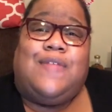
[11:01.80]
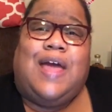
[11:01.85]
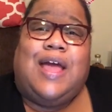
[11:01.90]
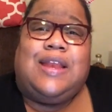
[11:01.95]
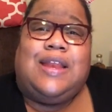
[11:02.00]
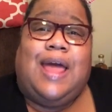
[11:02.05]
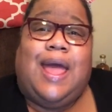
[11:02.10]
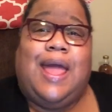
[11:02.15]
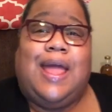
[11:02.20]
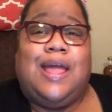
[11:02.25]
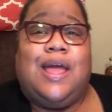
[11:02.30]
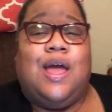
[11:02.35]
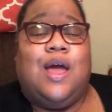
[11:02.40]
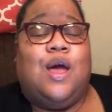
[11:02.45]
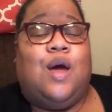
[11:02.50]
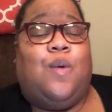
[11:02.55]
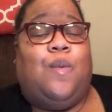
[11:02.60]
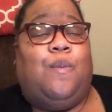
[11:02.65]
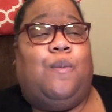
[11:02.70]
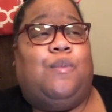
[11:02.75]
that day
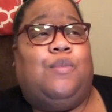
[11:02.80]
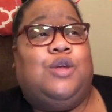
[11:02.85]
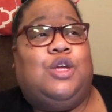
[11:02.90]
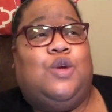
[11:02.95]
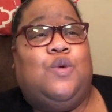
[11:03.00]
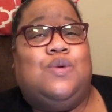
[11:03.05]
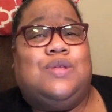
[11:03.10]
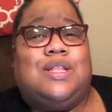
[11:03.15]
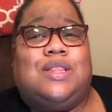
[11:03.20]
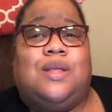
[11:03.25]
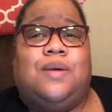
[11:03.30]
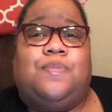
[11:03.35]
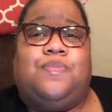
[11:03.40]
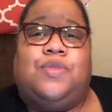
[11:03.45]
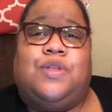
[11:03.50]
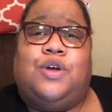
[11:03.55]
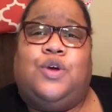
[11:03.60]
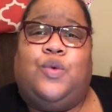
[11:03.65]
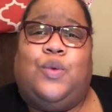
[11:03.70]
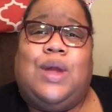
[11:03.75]
when you was at the
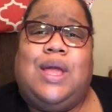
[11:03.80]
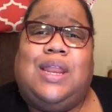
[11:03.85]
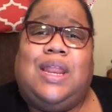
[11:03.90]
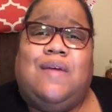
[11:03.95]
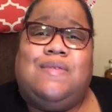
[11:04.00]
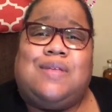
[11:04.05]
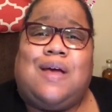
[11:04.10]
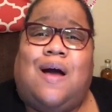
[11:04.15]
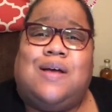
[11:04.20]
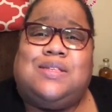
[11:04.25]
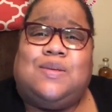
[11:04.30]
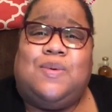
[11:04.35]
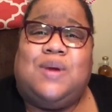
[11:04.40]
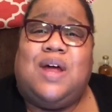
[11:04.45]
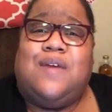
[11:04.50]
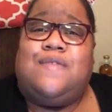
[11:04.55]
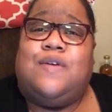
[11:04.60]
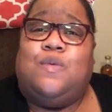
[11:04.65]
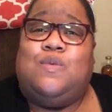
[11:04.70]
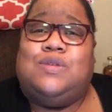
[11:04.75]
the Greenleaf's house or
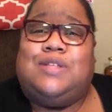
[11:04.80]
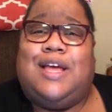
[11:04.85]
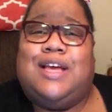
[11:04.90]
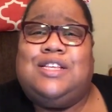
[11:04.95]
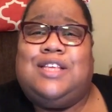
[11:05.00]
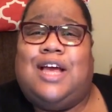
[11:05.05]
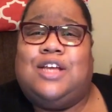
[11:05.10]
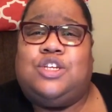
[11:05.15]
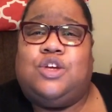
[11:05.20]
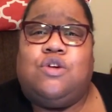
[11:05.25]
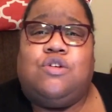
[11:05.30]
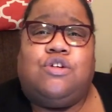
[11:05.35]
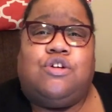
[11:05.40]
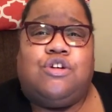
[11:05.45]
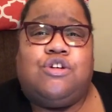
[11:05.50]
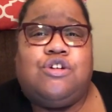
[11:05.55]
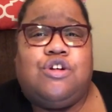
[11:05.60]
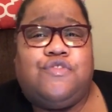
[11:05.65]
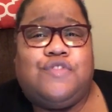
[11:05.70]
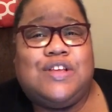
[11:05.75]
whatever, was, is that your
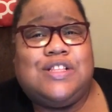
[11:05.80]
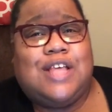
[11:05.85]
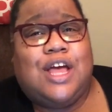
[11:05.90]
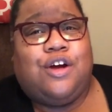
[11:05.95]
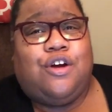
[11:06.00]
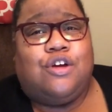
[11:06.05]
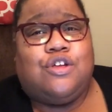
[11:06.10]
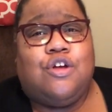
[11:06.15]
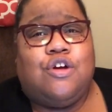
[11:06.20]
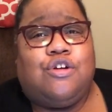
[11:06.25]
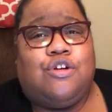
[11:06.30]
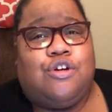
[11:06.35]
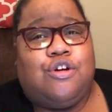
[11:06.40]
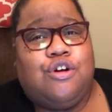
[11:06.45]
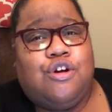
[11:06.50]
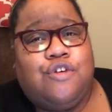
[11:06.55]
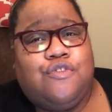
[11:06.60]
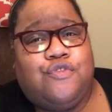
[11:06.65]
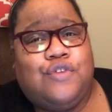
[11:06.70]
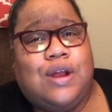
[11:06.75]
girl? Is that girl your
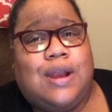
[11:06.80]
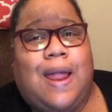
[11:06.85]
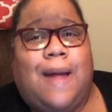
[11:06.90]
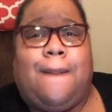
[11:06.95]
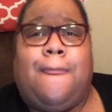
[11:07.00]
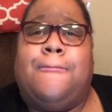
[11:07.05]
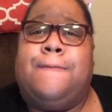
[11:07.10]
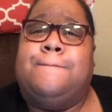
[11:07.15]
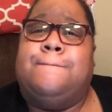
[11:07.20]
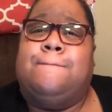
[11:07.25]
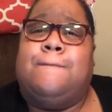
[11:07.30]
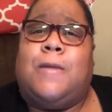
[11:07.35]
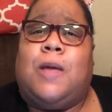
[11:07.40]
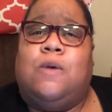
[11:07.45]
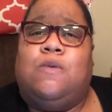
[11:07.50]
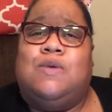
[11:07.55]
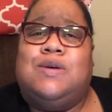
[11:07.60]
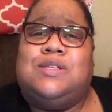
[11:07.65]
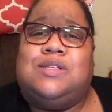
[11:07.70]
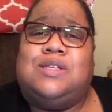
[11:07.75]
girlfriend? Like,
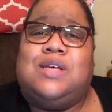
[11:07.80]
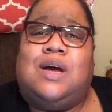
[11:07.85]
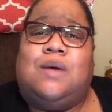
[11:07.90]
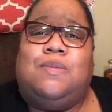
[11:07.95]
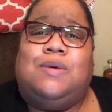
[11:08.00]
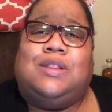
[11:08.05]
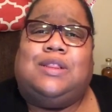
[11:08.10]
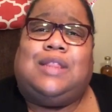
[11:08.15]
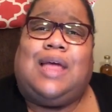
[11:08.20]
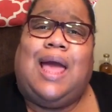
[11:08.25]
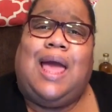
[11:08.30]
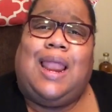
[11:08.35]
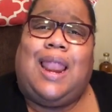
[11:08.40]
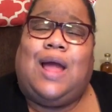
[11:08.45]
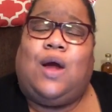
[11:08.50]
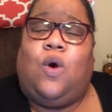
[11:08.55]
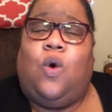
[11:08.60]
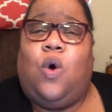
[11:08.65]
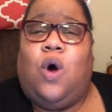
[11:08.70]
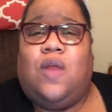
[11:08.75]
what's up with that?
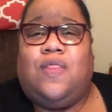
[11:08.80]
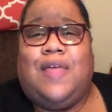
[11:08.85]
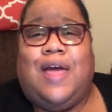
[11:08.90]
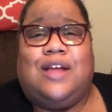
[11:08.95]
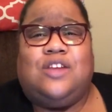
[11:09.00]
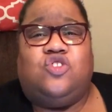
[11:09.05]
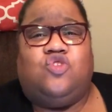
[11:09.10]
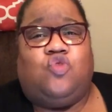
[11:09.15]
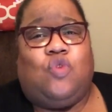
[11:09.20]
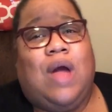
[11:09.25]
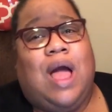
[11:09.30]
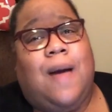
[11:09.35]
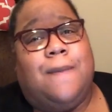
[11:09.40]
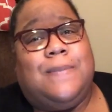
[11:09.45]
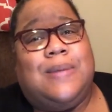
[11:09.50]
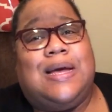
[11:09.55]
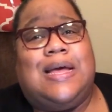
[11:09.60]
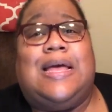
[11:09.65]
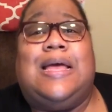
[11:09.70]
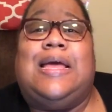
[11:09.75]
Like all that
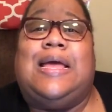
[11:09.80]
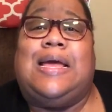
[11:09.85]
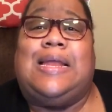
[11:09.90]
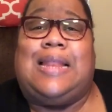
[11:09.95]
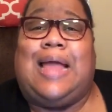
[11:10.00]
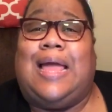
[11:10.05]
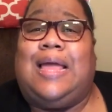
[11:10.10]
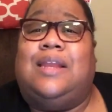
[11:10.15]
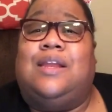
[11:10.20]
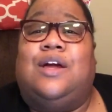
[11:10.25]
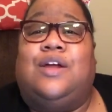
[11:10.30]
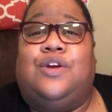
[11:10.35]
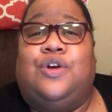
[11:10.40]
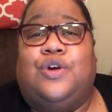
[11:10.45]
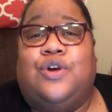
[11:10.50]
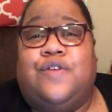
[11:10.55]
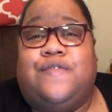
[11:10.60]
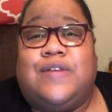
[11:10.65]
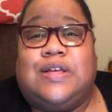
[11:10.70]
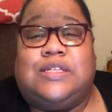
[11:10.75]
drama. Now he looked
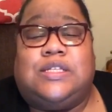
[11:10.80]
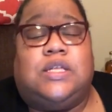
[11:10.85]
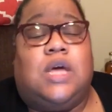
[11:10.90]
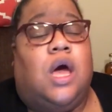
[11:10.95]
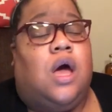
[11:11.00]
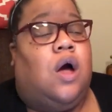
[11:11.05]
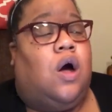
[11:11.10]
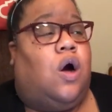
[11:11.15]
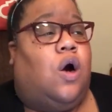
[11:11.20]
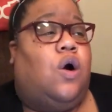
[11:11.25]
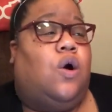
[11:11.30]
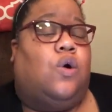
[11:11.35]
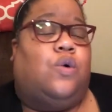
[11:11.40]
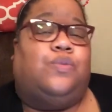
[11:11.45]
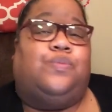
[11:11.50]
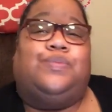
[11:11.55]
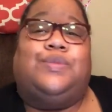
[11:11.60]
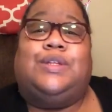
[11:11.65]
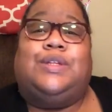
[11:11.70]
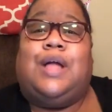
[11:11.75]
nervous.
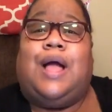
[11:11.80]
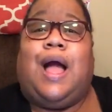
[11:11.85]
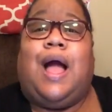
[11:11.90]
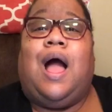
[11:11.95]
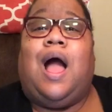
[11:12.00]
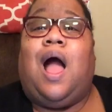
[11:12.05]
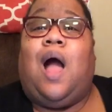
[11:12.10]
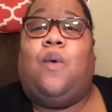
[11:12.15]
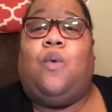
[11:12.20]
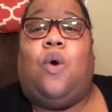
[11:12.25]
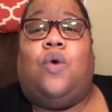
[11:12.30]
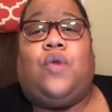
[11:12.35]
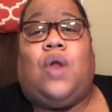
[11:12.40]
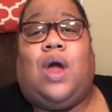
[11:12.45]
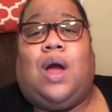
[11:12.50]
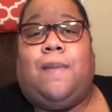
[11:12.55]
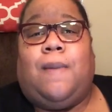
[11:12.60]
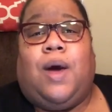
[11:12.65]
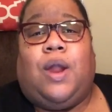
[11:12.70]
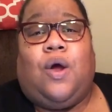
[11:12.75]
Oh, I don't want to
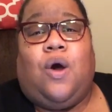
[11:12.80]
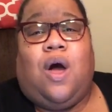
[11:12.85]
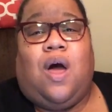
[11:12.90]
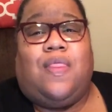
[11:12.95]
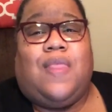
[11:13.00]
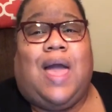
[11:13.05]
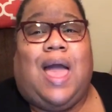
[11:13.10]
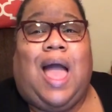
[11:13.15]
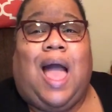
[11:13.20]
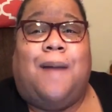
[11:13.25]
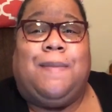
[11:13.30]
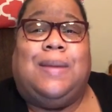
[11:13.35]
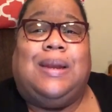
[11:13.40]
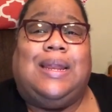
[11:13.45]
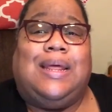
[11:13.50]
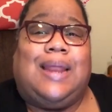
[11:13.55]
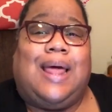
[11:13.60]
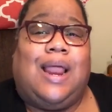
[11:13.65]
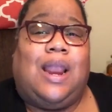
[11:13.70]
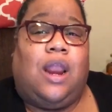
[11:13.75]
talk about all that. I'ma
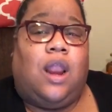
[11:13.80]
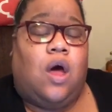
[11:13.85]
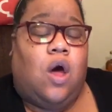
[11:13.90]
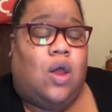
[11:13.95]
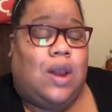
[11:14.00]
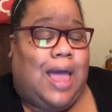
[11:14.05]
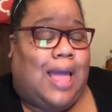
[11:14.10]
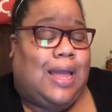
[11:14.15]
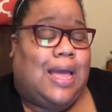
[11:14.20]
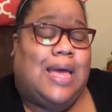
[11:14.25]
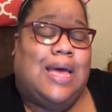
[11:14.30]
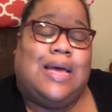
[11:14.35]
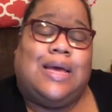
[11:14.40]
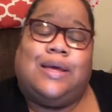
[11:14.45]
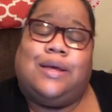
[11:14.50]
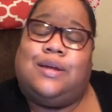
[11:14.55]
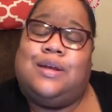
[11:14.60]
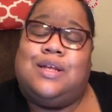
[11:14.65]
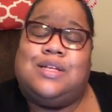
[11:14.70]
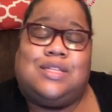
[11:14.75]
leave that alone. Like,
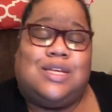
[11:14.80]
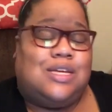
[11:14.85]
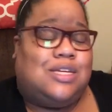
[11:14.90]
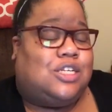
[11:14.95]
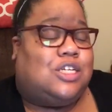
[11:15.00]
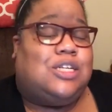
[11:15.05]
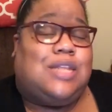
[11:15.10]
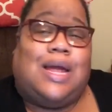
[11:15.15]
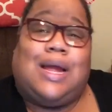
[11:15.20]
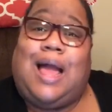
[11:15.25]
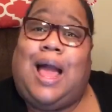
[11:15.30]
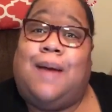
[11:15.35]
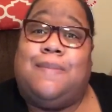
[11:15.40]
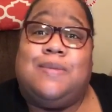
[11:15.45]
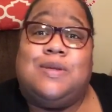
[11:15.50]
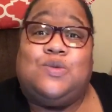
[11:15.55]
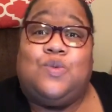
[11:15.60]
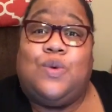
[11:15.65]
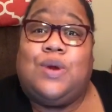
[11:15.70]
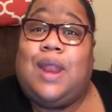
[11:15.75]
listen, she like, I'm
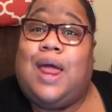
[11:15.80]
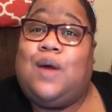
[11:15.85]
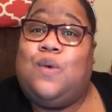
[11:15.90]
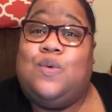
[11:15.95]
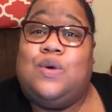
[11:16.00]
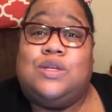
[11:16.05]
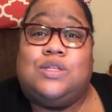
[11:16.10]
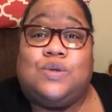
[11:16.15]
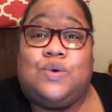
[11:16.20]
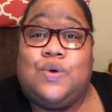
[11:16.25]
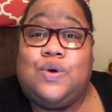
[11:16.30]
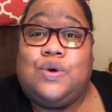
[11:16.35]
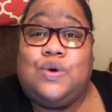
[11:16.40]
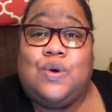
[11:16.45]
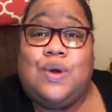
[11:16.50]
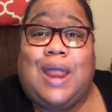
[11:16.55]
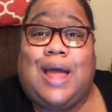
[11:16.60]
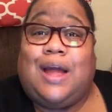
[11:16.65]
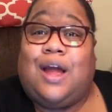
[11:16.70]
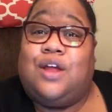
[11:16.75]
just wondering, like, what's going
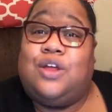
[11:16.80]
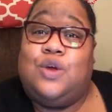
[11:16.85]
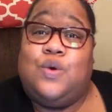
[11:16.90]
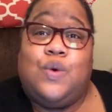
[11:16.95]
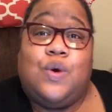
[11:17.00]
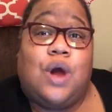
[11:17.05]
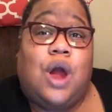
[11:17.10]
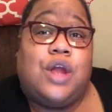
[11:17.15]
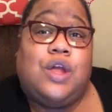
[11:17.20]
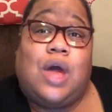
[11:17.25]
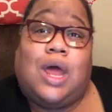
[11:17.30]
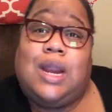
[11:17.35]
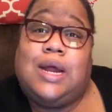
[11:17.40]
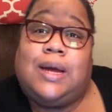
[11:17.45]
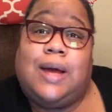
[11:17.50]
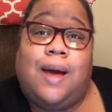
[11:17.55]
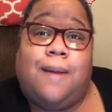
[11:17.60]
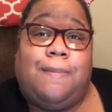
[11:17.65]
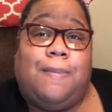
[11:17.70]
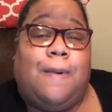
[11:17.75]
on? Like, are you are y'all a
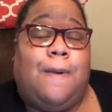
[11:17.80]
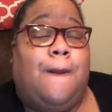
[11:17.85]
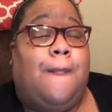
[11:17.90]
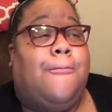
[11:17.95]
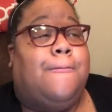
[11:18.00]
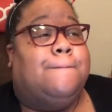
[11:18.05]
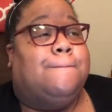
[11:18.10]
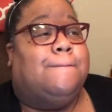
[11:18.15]
couple?